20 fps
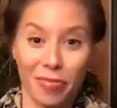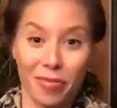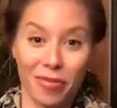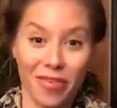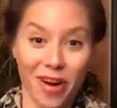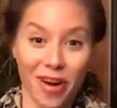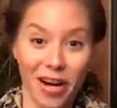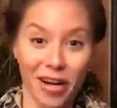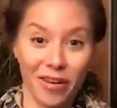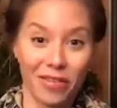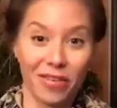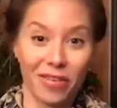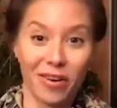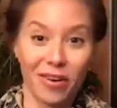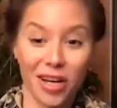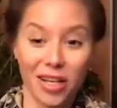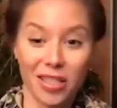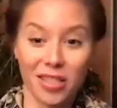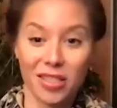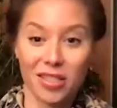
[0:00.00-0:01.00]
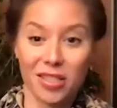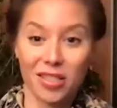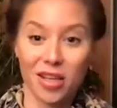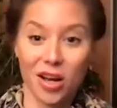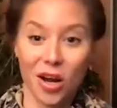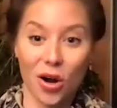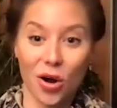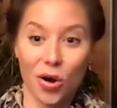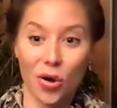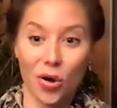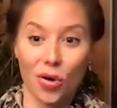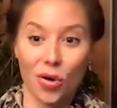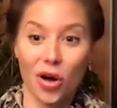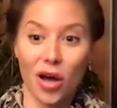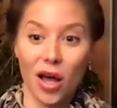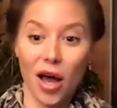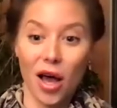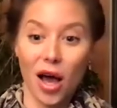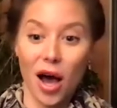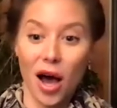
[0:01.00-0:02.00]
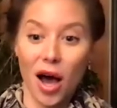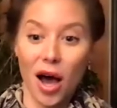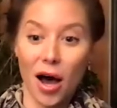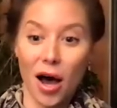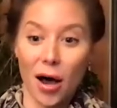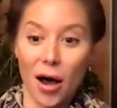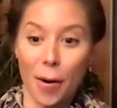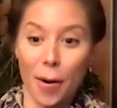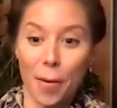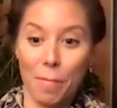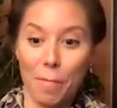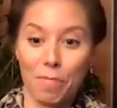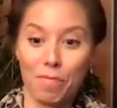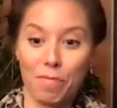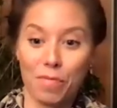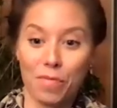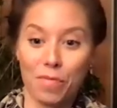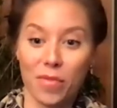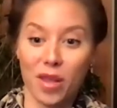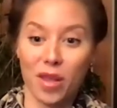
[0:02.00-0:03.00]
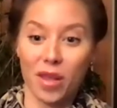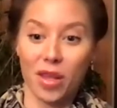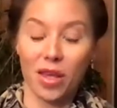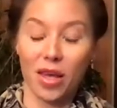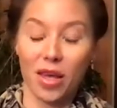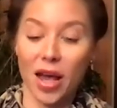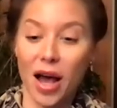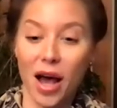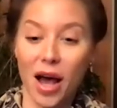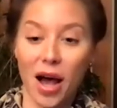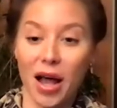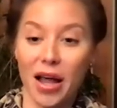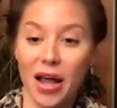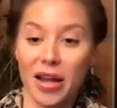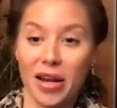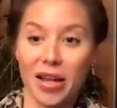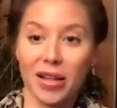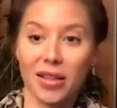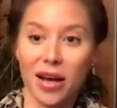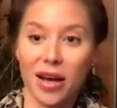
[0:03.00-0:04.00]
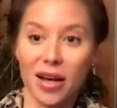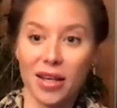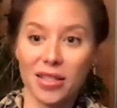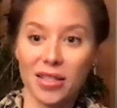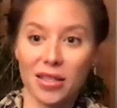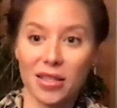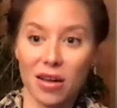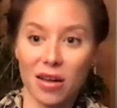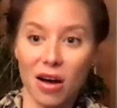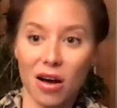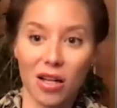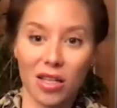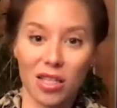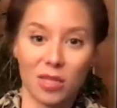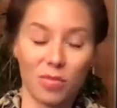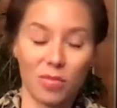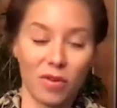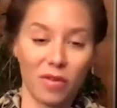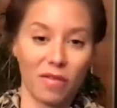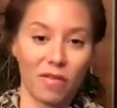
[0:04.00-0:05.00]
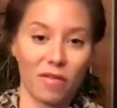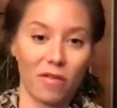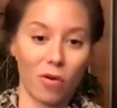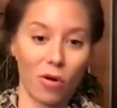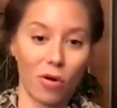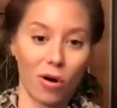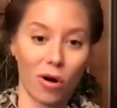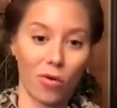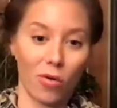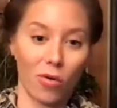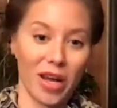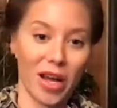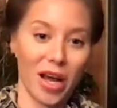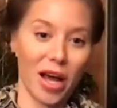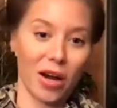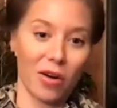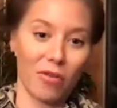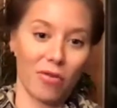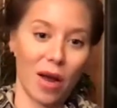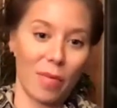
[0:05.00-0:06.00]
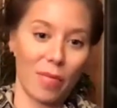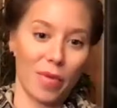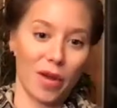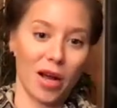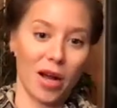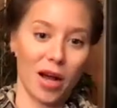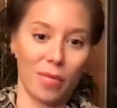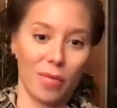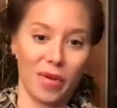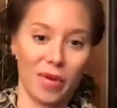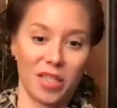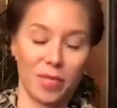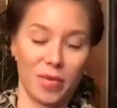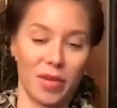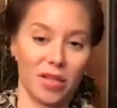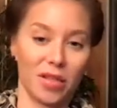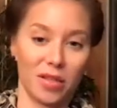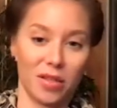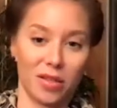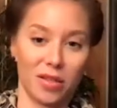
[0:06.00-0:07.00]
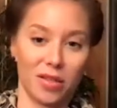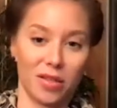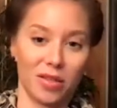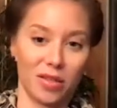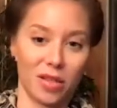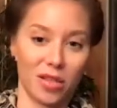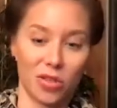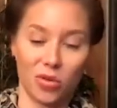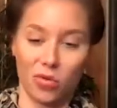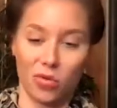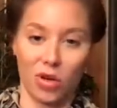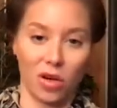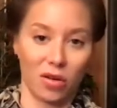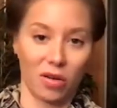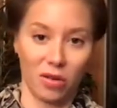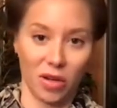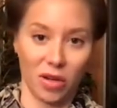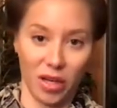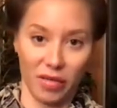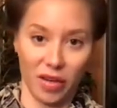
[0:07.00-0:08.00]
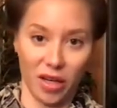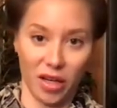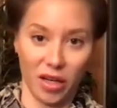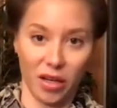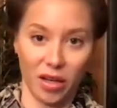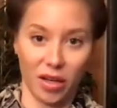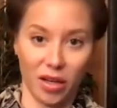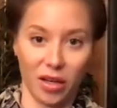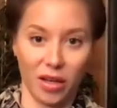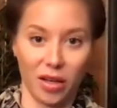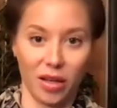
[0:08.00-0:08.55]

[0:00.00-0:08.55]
provided for us. So yeah, any last thoughts before we kind of wrap it up? It's been such a wonderful evening.